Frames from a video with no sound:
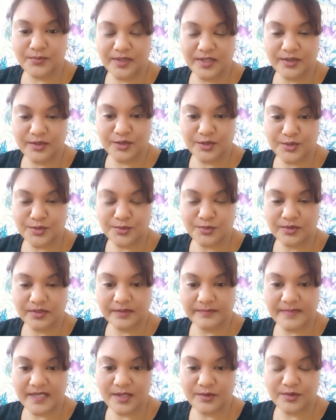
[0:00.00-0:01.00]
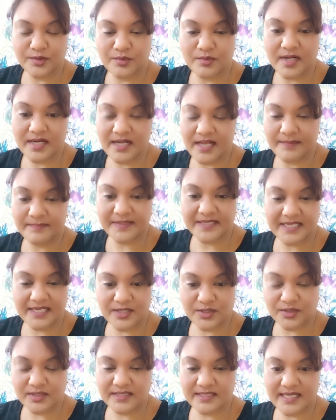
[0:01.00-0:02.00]
are going to talk about the right
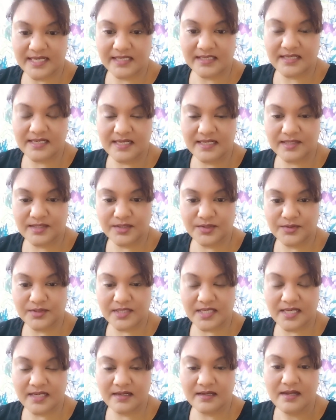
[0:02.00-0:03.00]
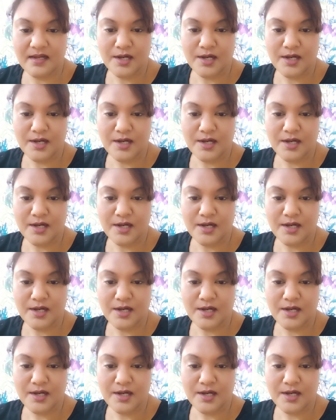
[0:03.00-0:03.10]
application techniques using